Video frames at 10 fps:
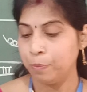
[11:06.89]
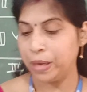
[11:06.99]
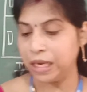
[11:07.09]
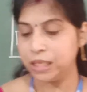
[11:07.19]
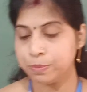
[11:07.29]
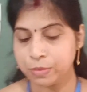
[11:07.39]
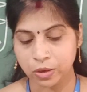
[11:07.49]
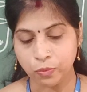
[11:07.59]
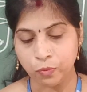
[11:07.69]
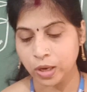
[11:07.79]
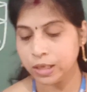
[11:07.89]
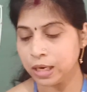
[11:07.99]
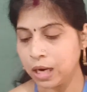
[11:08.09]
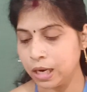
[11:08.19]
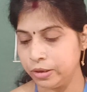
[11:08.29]
page number
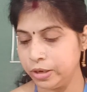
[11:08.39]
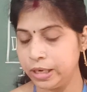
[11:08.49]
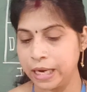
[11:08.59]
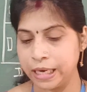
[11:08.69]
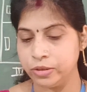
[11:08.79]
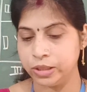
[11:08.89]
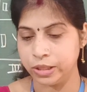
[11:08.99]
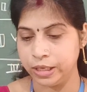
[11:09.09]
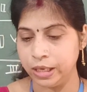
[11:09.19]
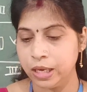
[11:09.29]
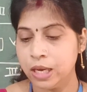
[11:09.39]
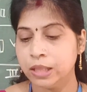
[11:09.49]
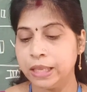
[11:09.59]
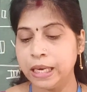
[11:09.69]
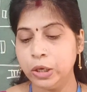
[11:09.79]

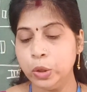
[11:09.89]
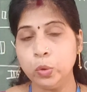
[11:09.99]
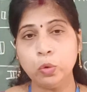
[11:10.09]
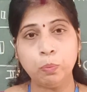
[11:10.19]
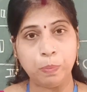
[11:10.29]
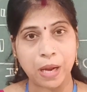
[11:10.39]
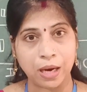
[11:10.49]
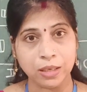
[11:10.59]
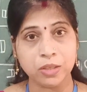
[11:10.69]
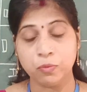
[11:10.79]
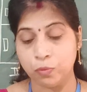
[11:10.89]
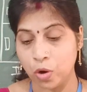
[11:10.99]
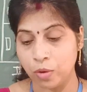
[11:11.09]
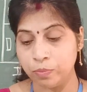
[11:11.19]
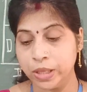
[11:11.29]
193, that new plants
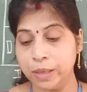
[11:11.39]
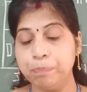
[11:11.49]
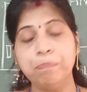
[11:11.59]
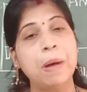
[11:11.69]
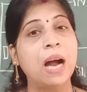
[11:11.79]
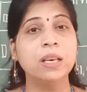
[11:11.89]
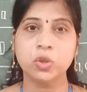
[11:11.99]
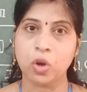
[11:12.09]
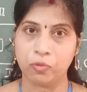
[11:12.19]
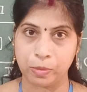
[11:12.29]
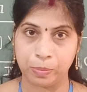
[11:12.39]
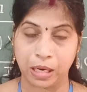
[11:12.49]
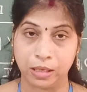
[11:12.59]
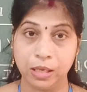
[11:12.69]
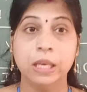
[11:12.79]
from the parts of a
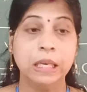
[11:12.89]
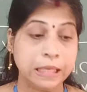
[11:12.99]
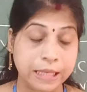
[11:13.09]
plant.